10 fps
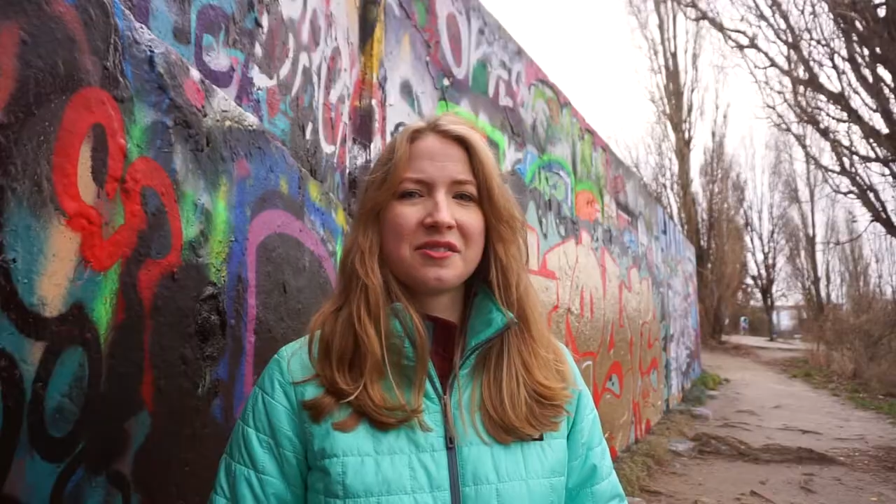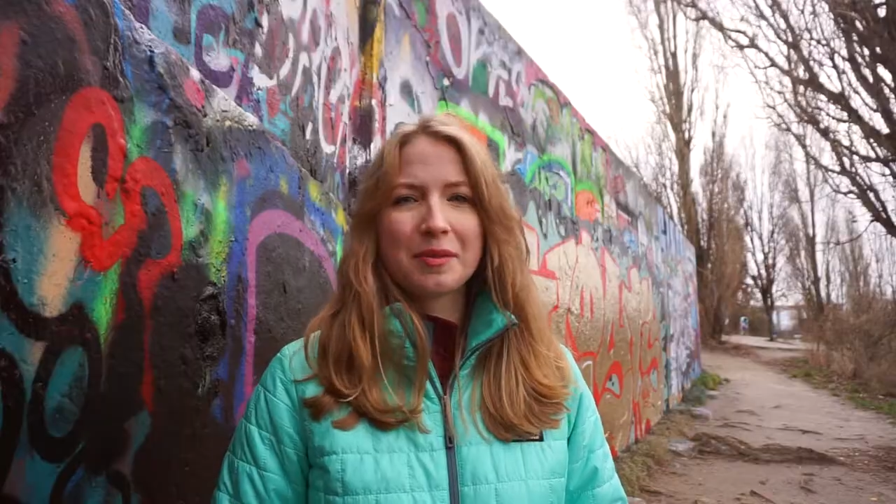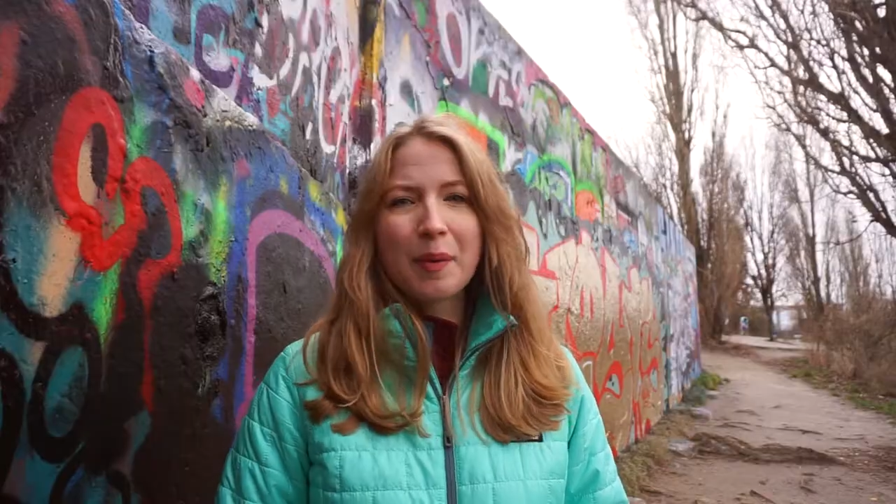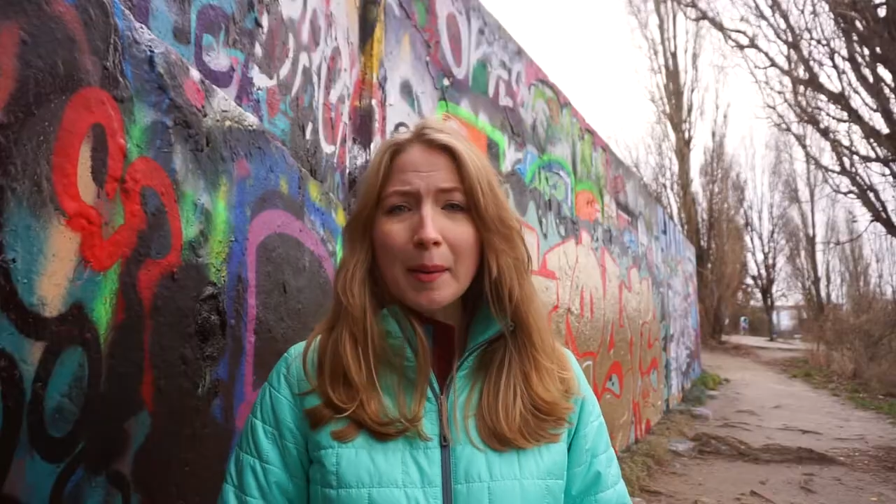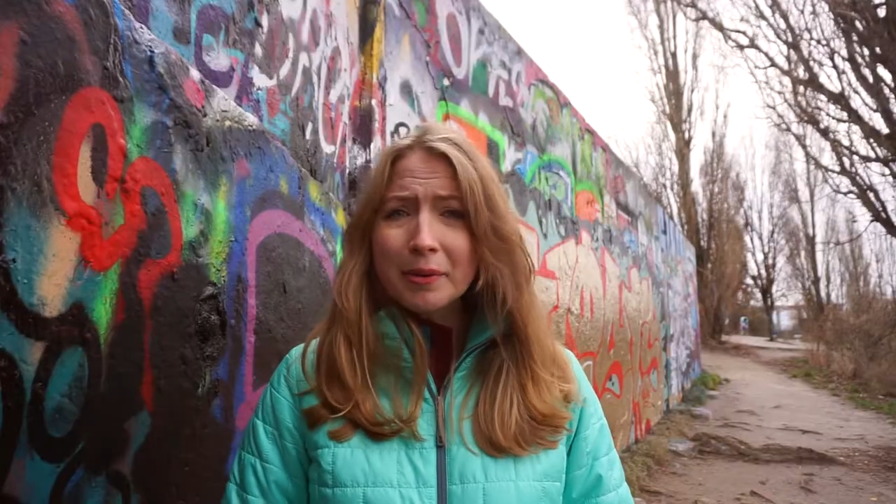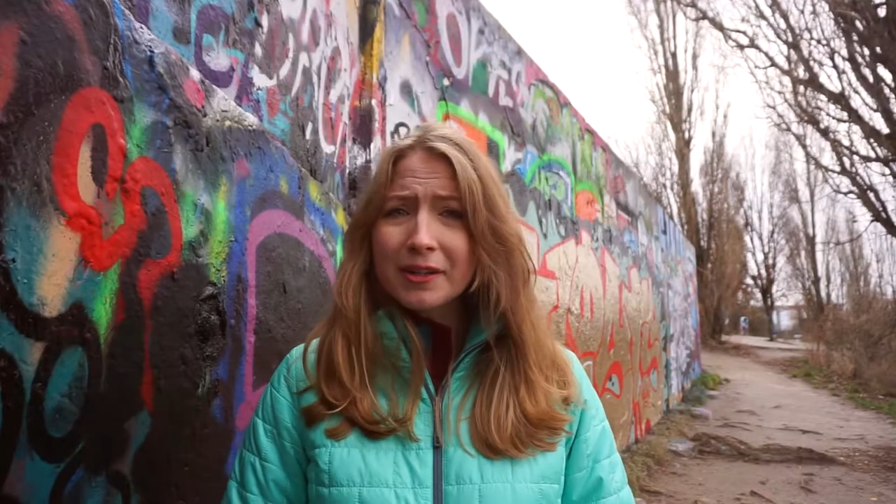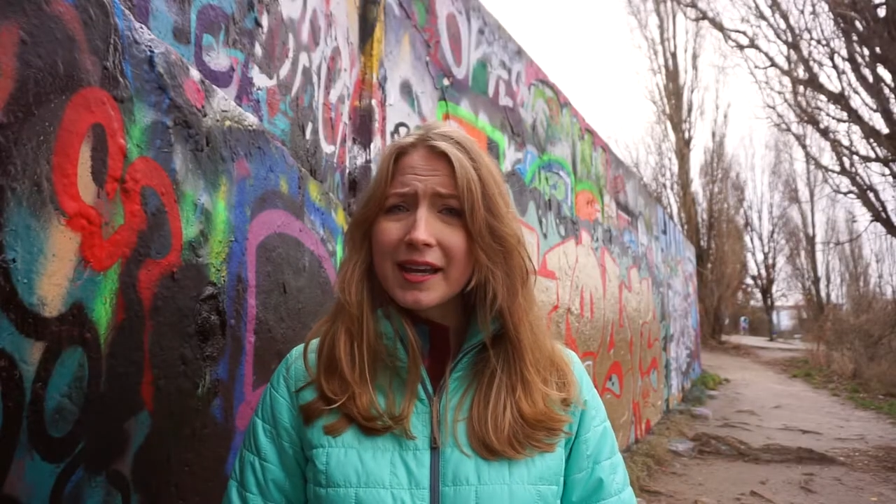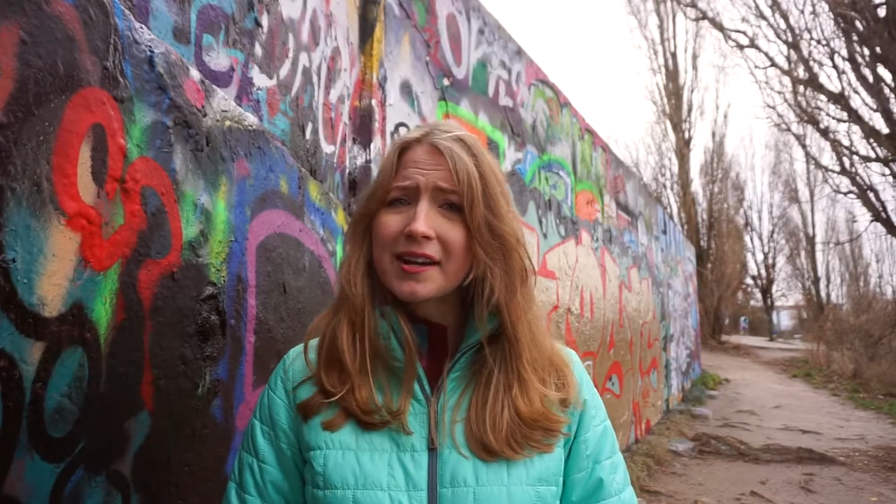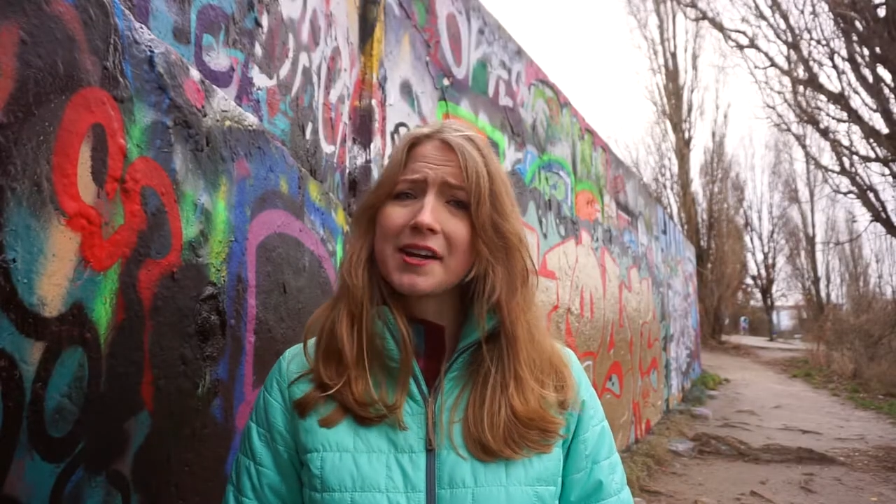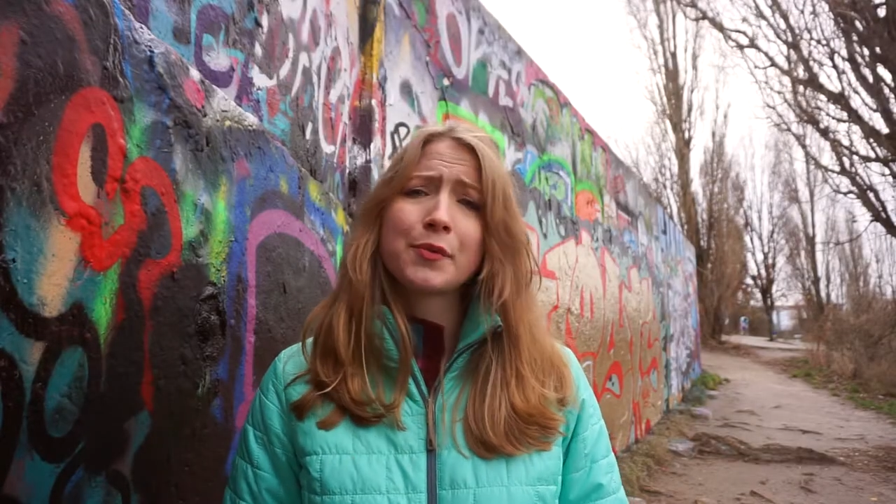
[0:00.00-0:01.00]
With proper
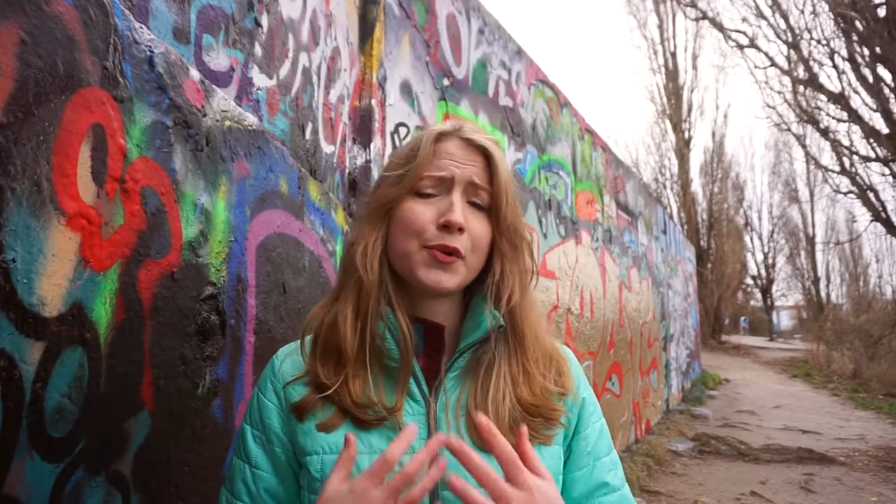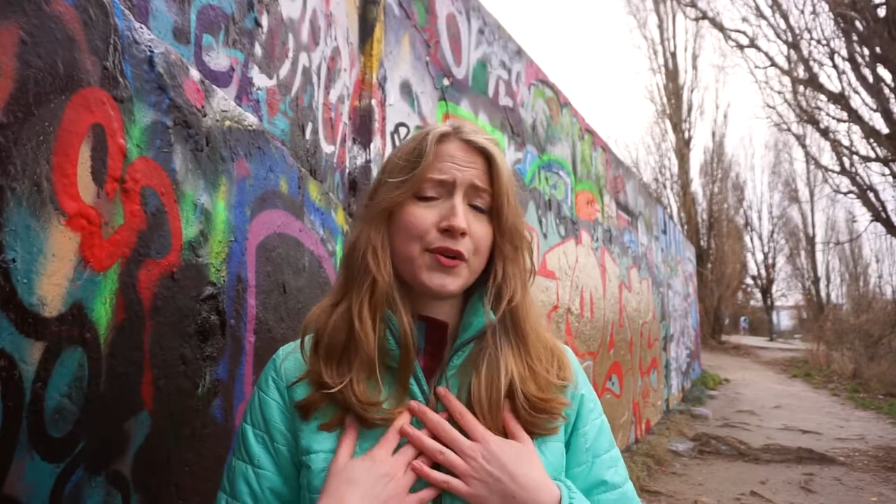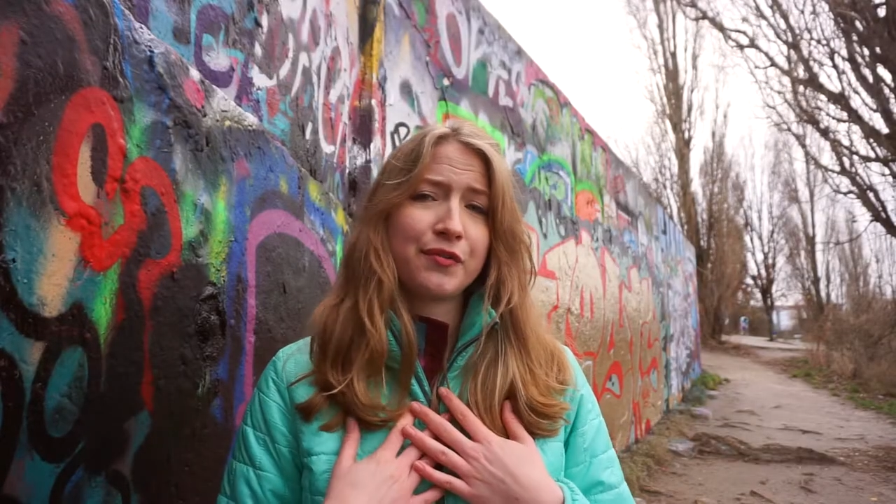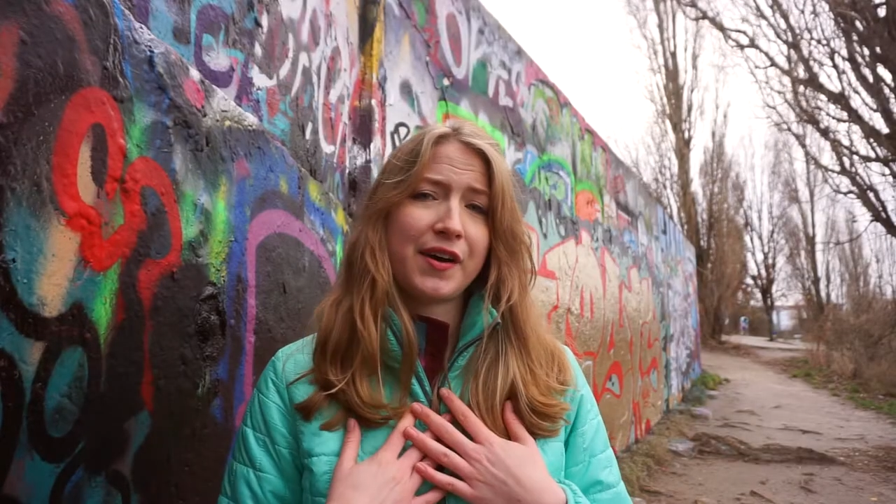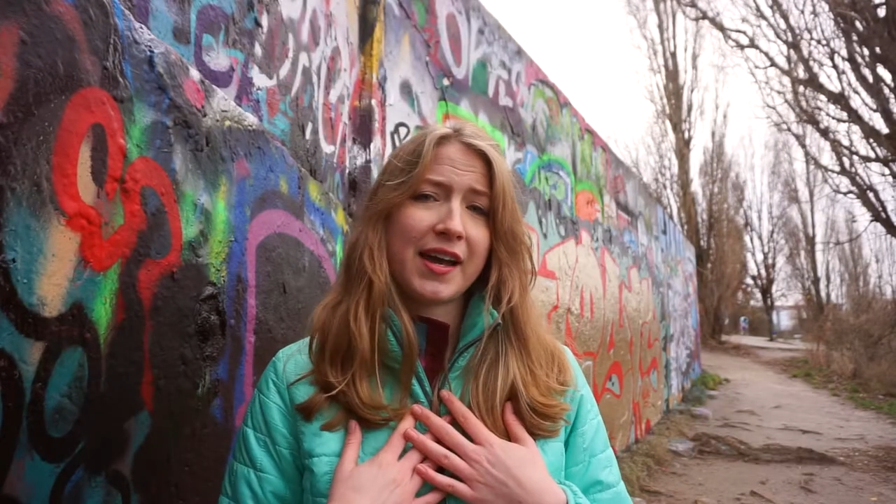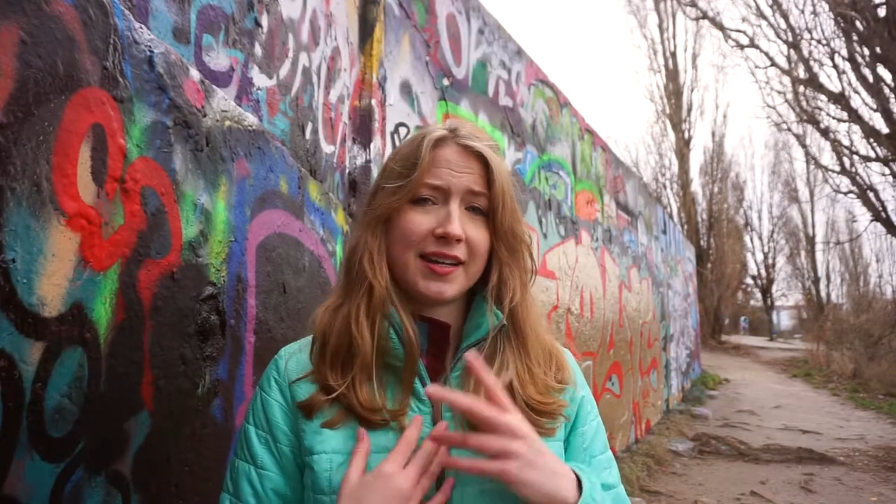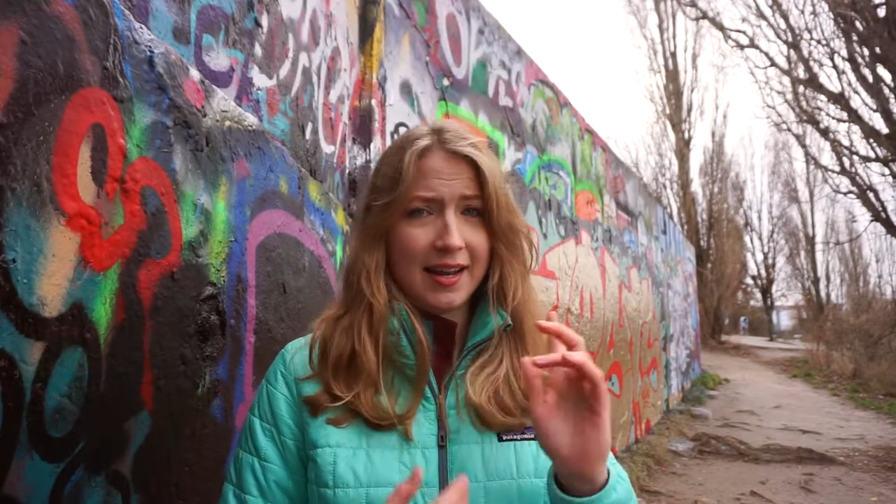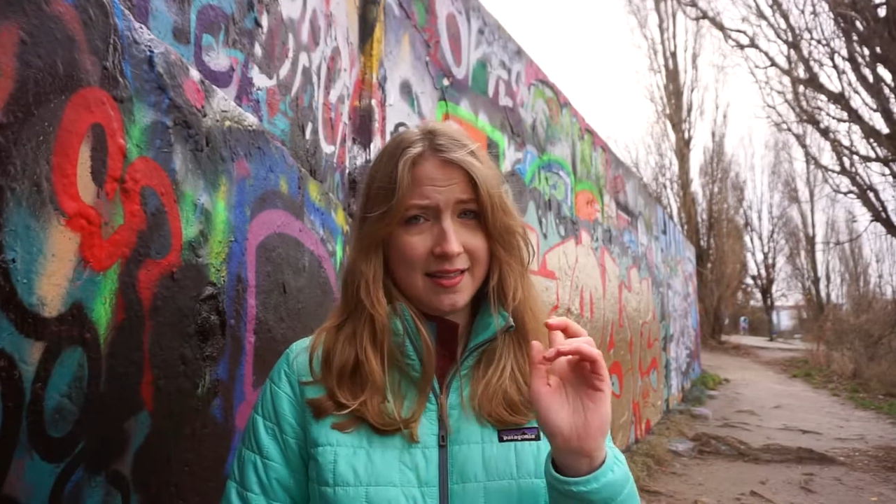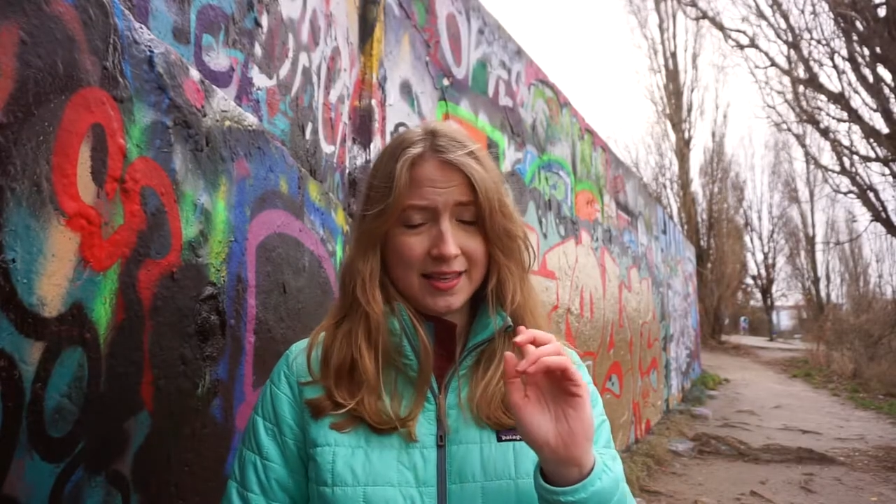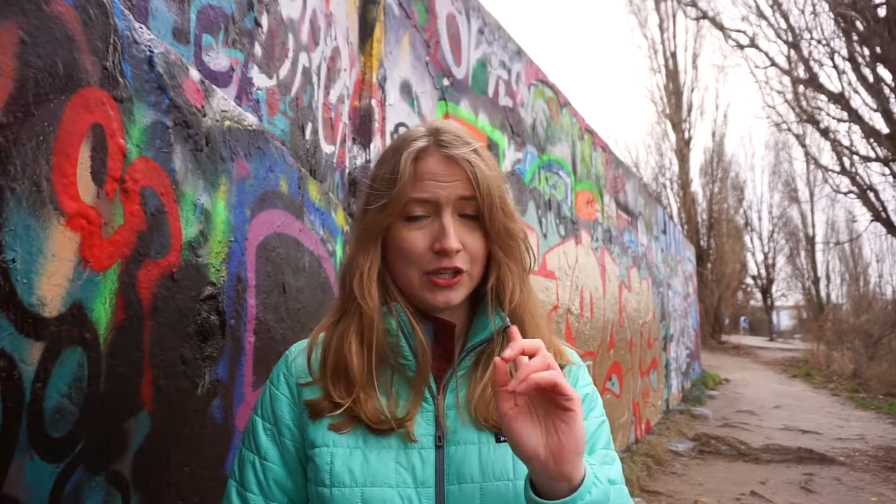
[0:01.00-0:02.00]
layering, we were fine, and
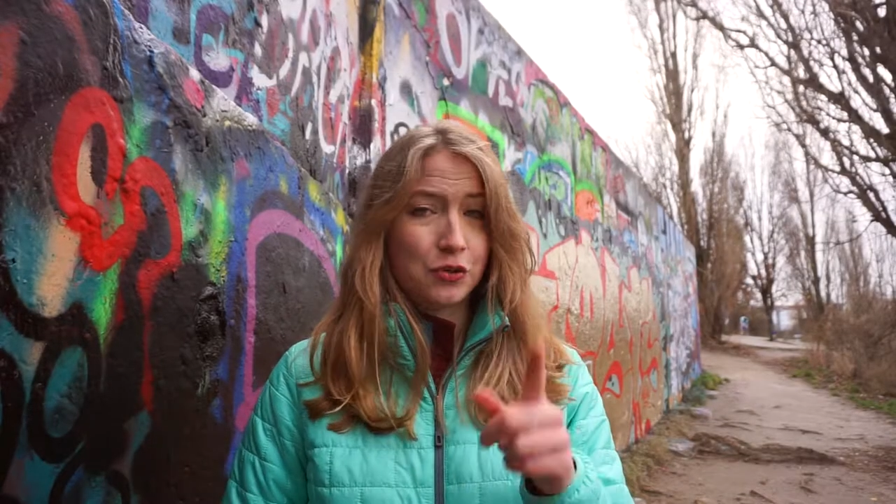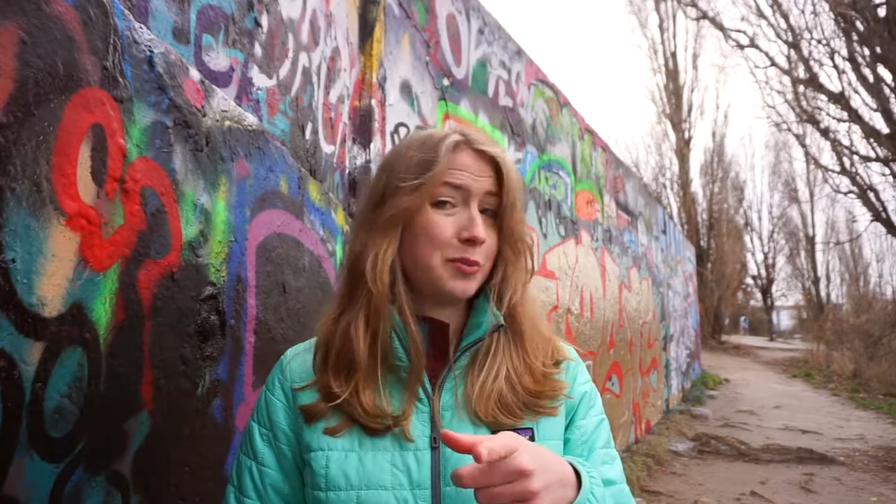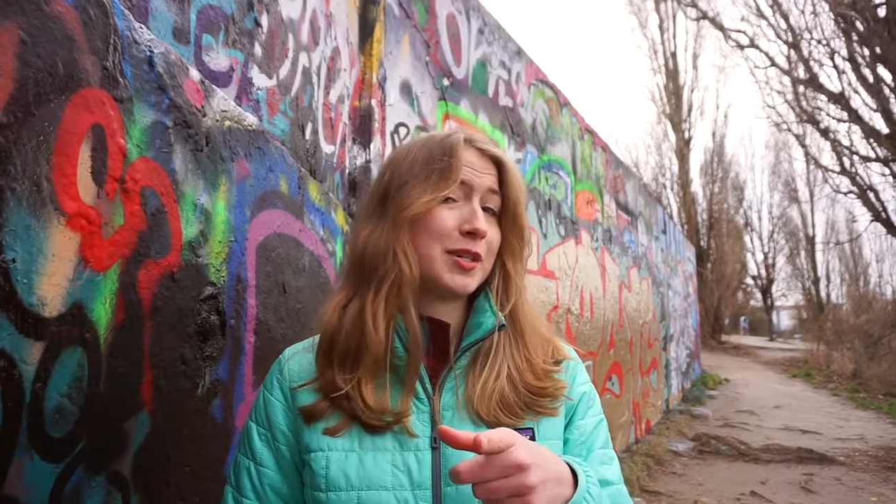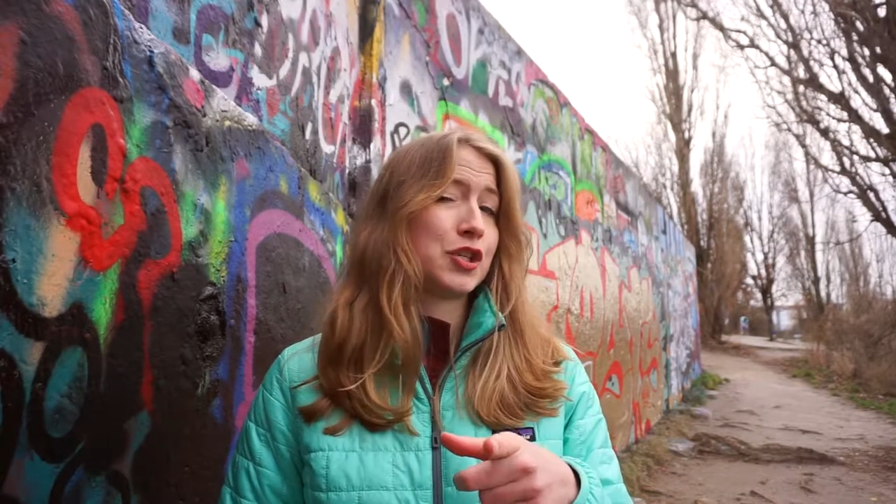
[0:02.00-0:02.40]
I think you will be